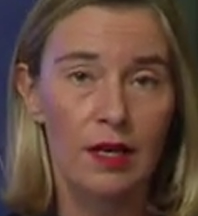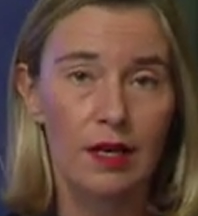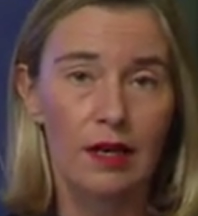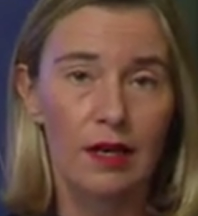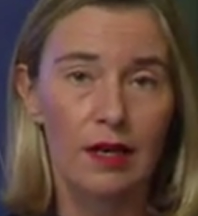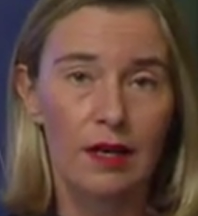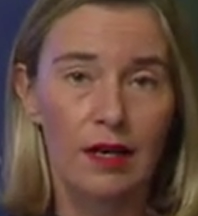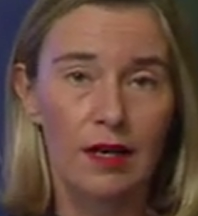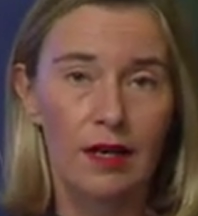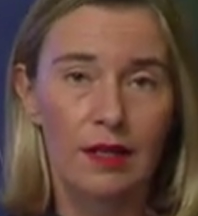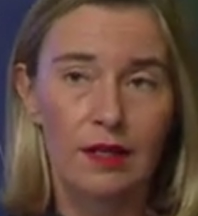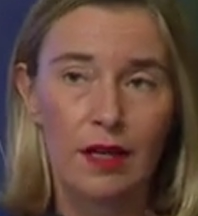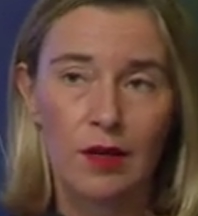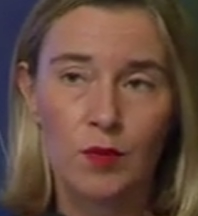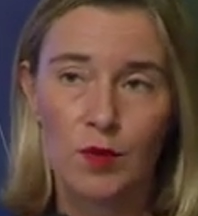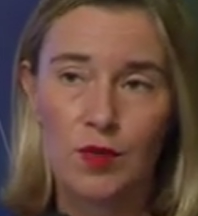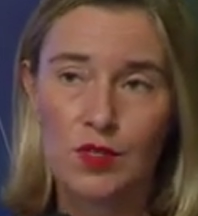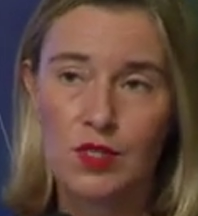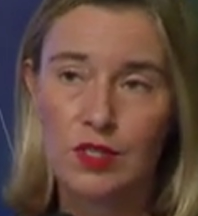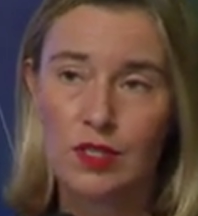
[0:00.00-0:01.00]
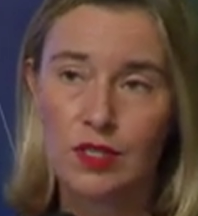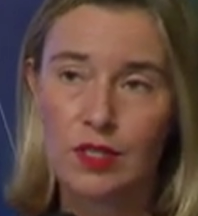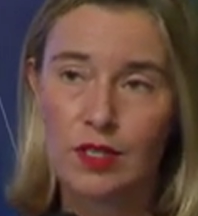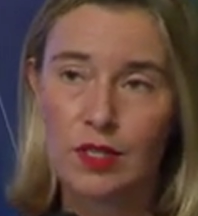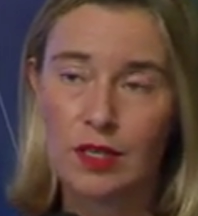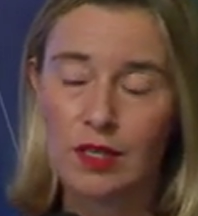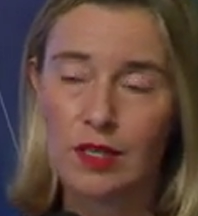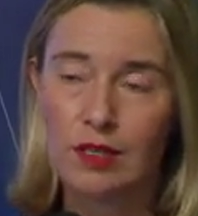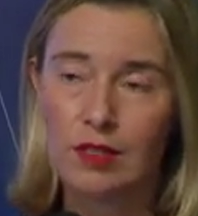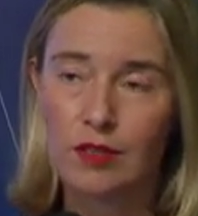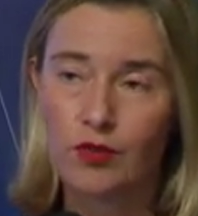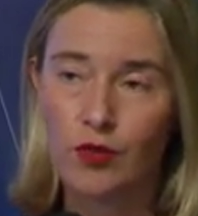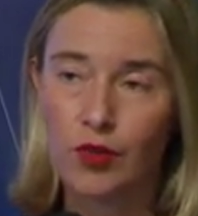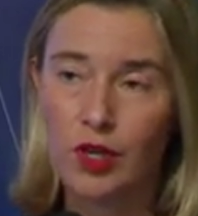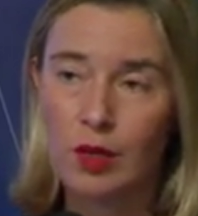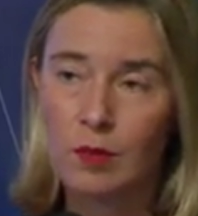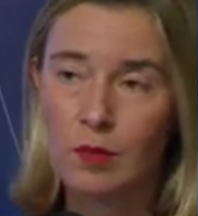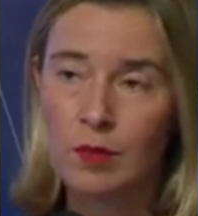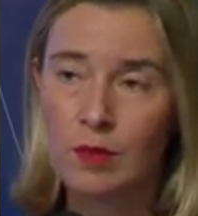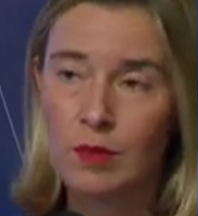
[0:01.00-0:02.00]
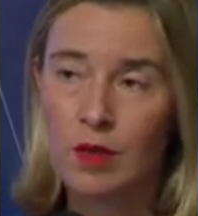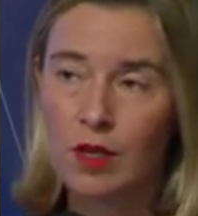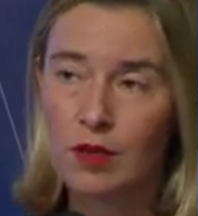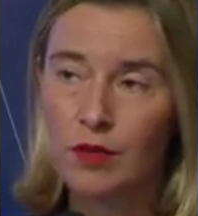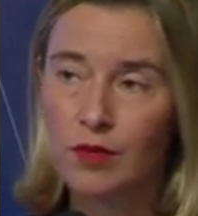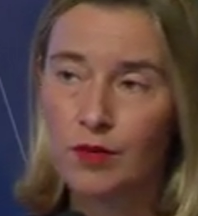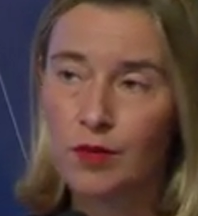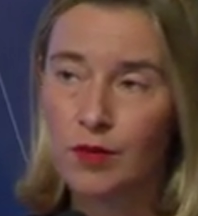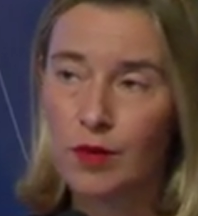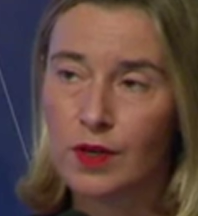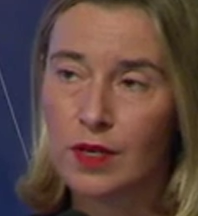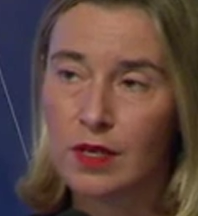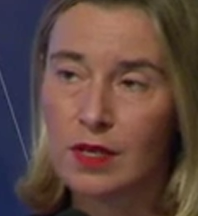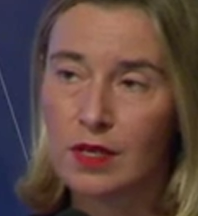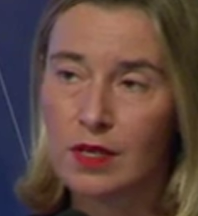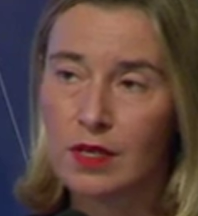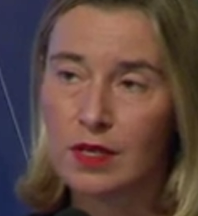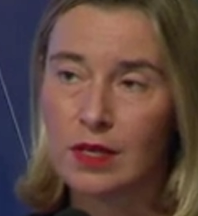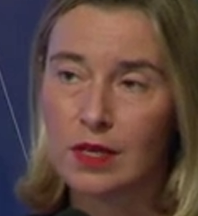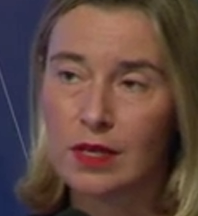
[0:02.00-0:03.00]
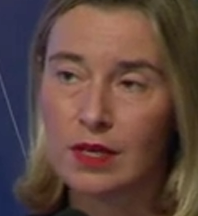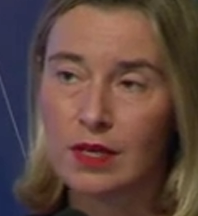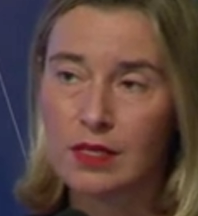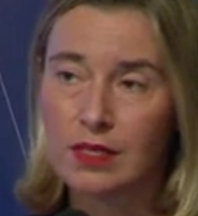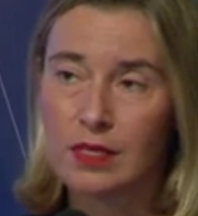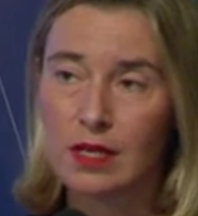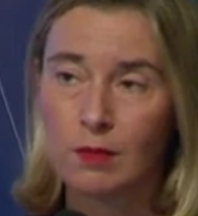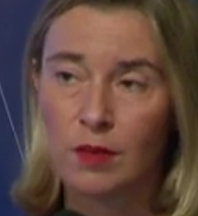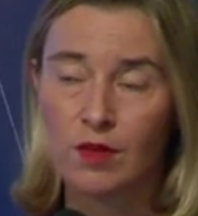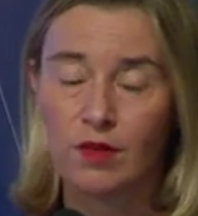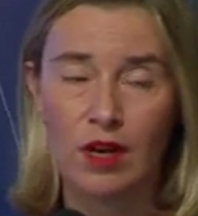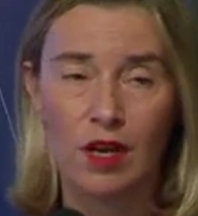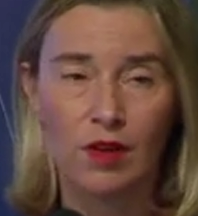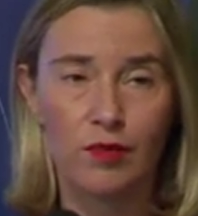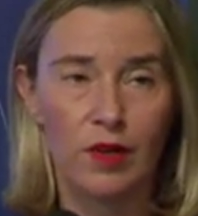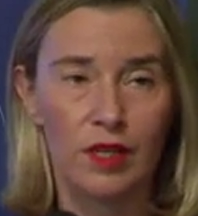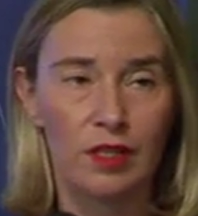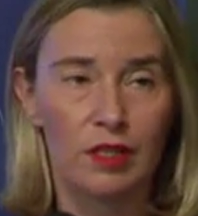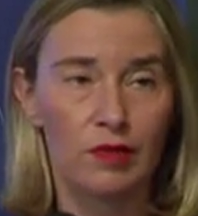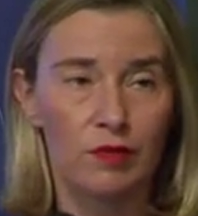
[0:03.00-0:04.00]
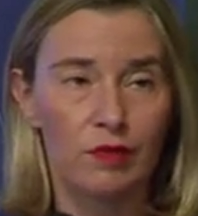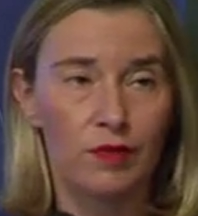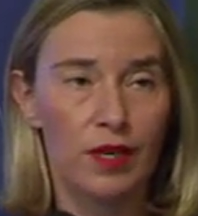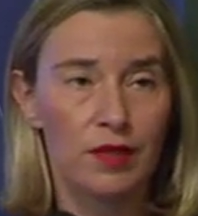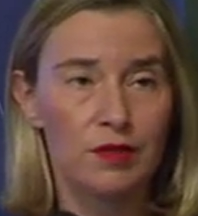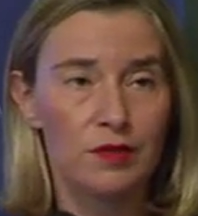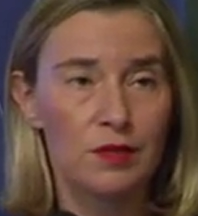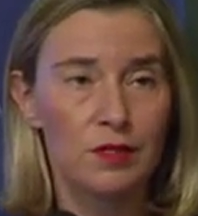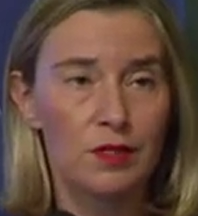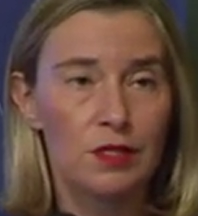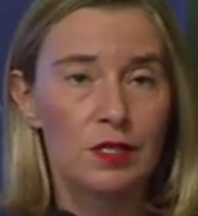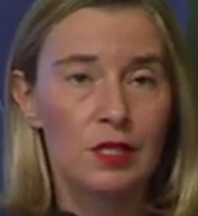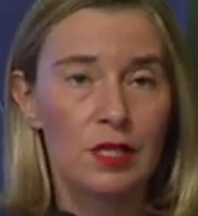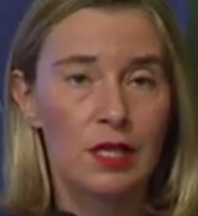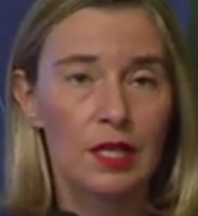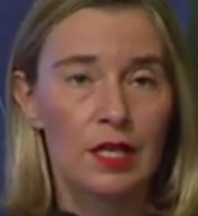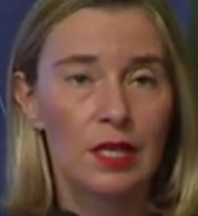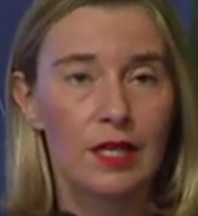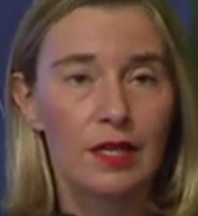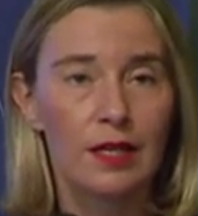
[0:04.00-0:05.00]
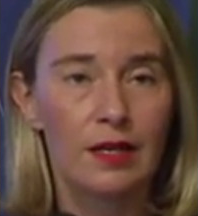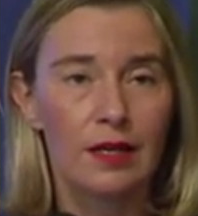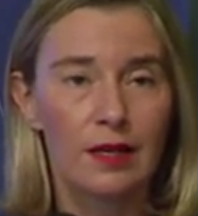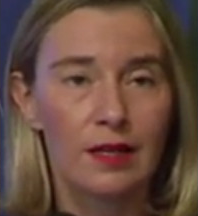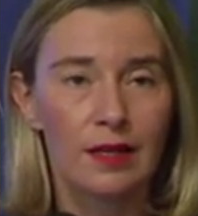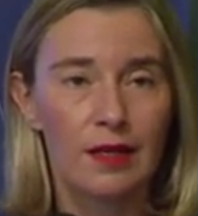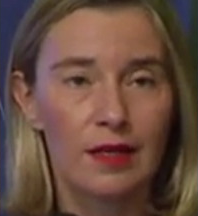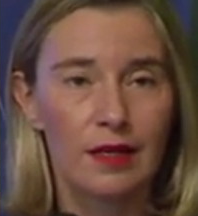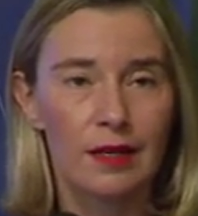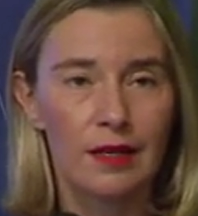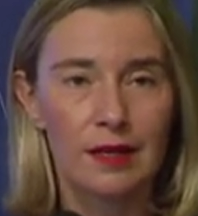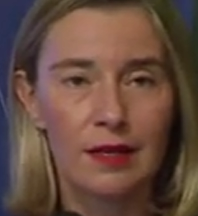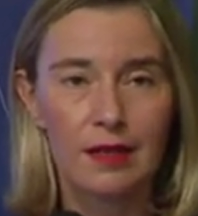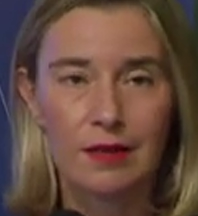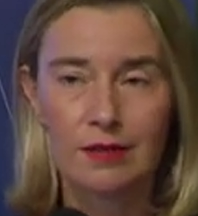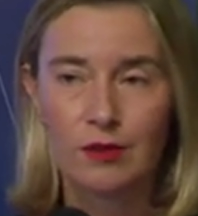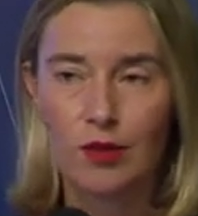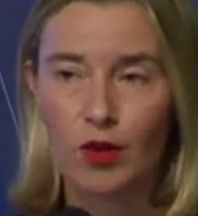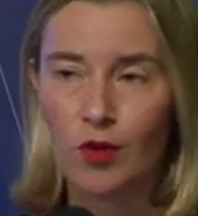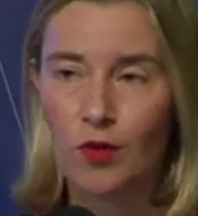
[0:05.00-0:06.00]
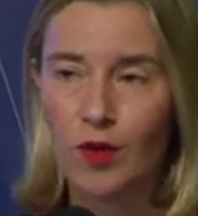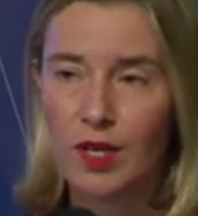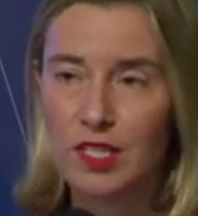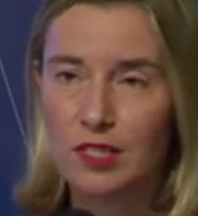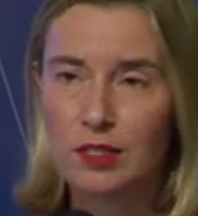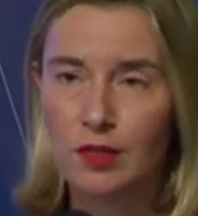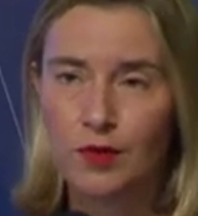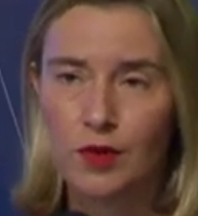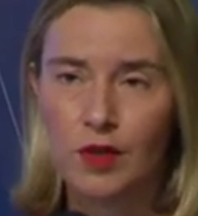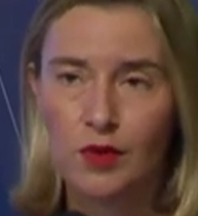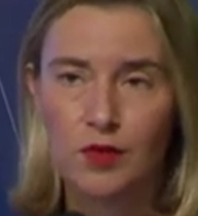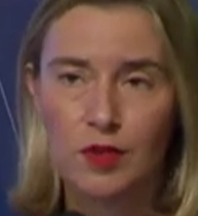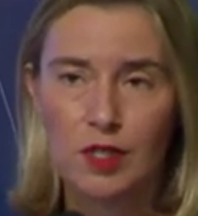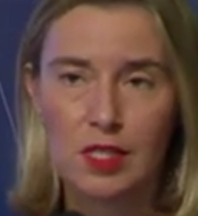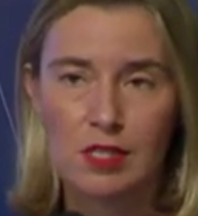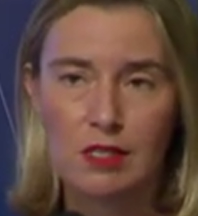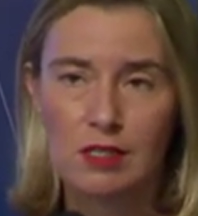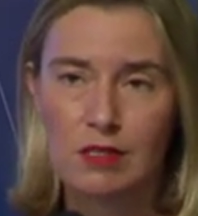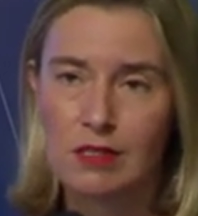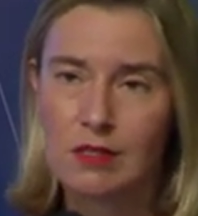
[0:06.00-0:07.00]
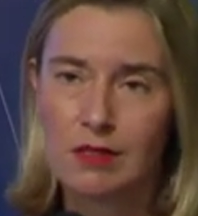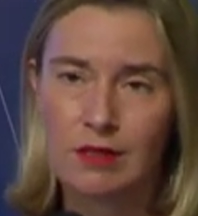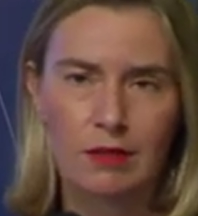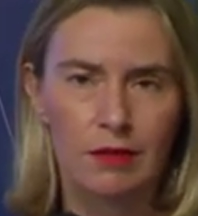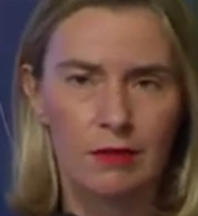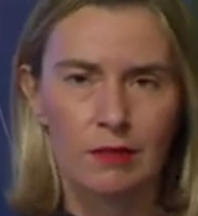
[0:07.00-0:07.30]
That was the dream of some of our founding fathers already in the 50s.